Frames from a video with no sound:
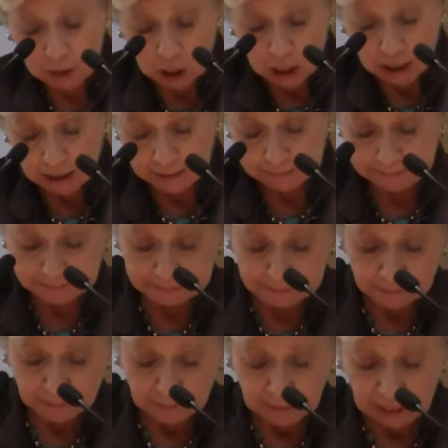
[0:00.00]
Park,
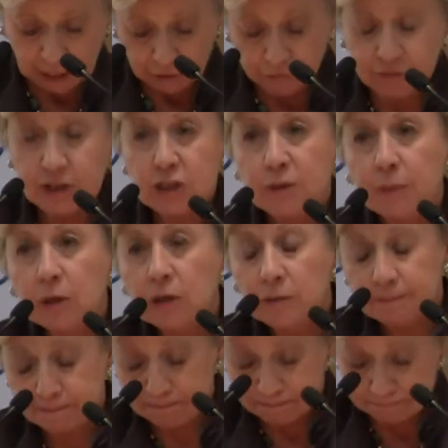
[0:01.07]

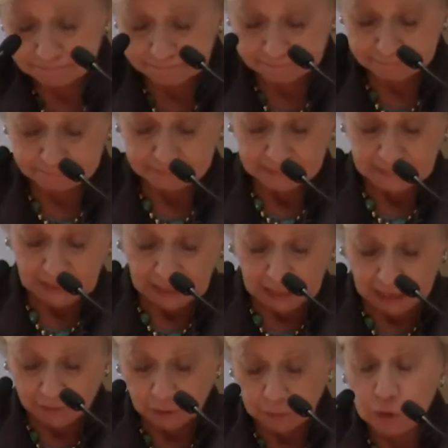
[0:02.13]
Invisible,
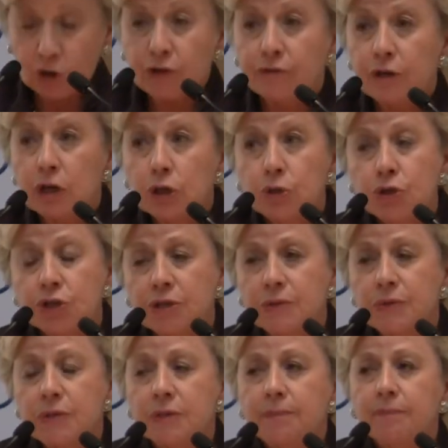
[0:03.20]
and the Book of
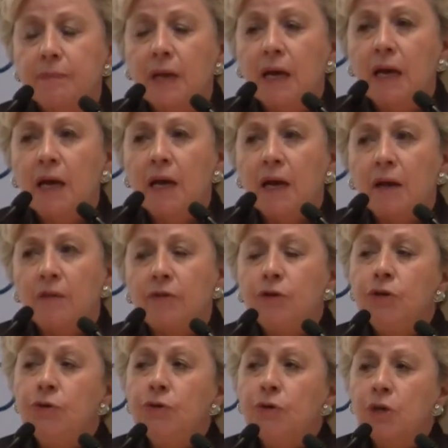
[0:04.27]
Illusions. The
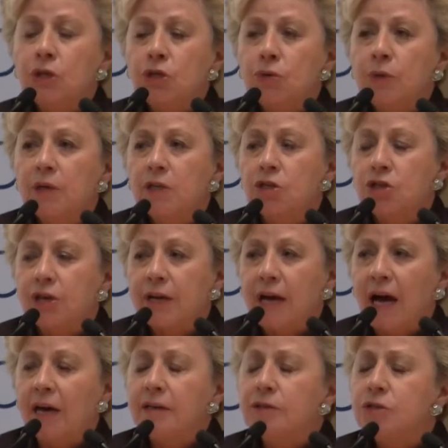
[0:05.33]
New York trilogy
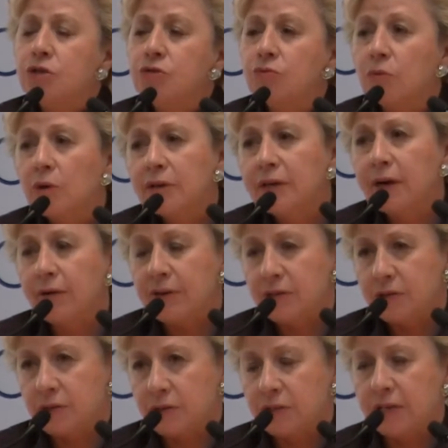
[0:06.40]
had extraordinary
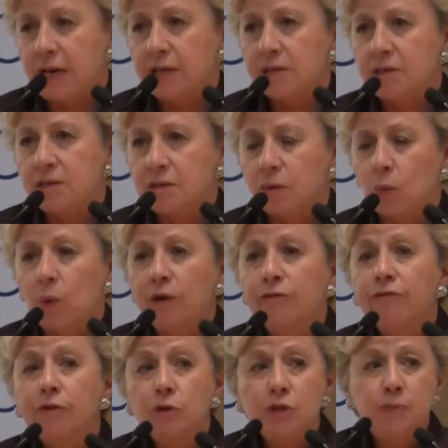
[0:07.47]
success when
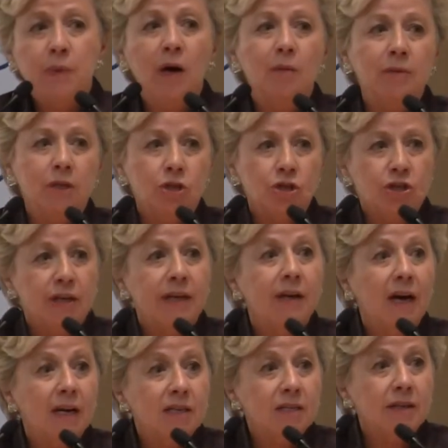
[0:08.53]
first published in
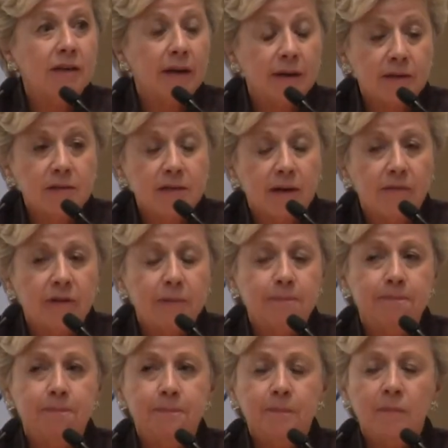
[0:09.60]

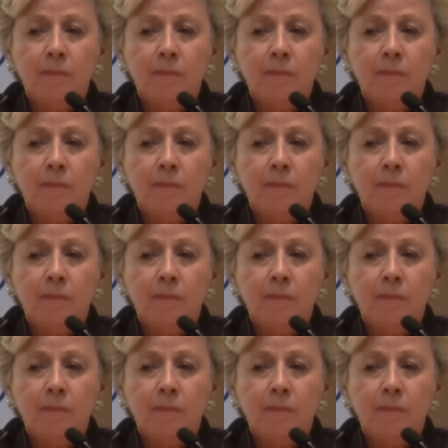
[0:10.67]
1987.